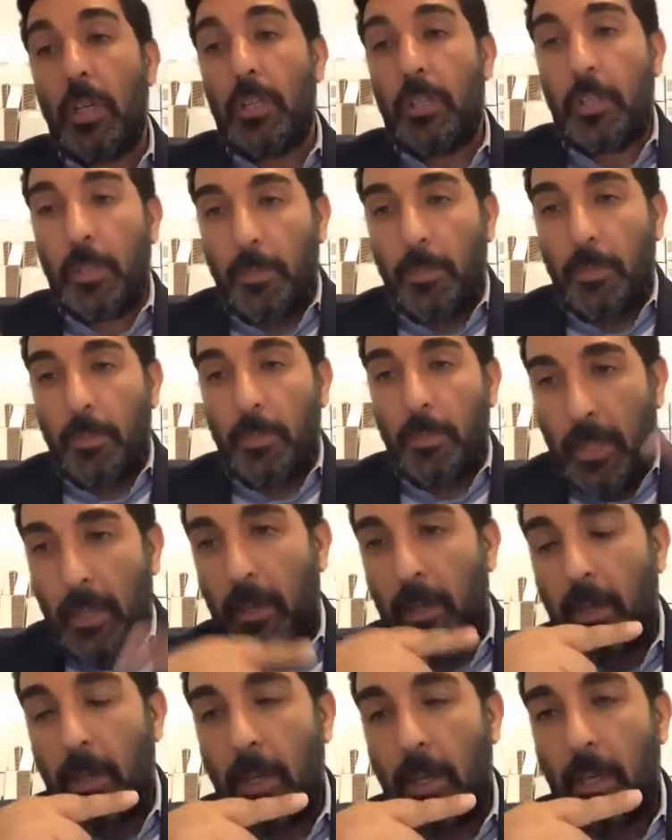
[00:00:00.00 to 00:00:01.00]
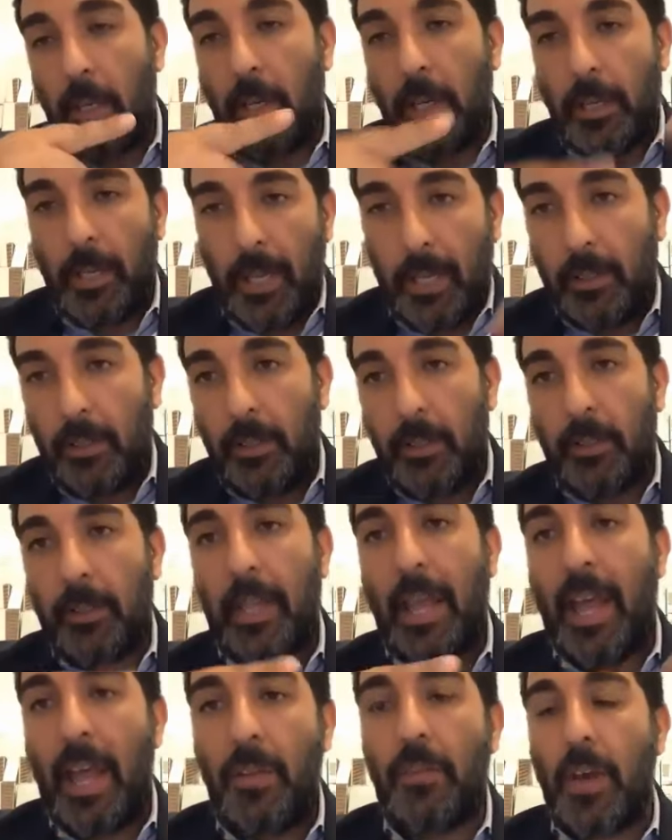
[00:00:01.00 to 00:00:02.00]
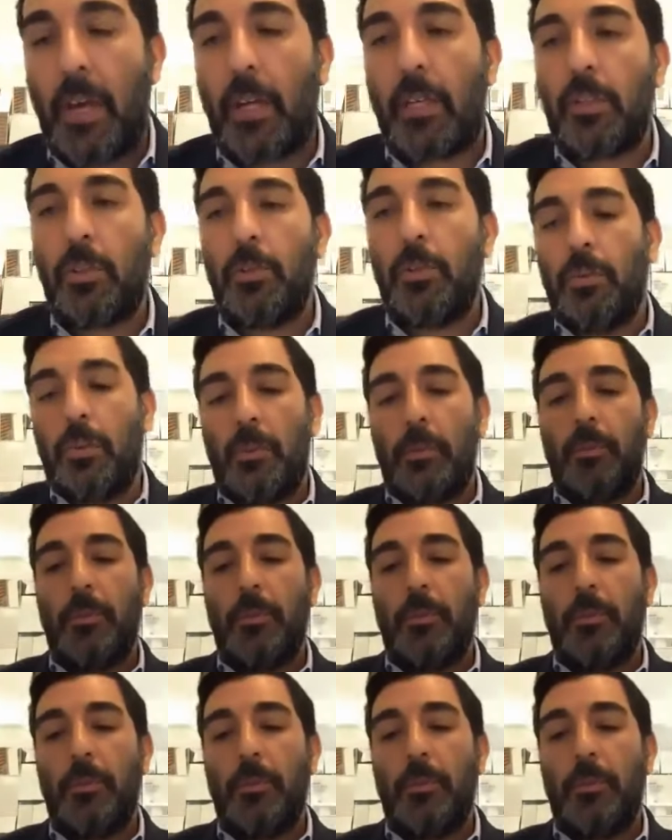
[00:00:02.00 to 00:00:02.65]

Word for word: to be connected, to have achdut,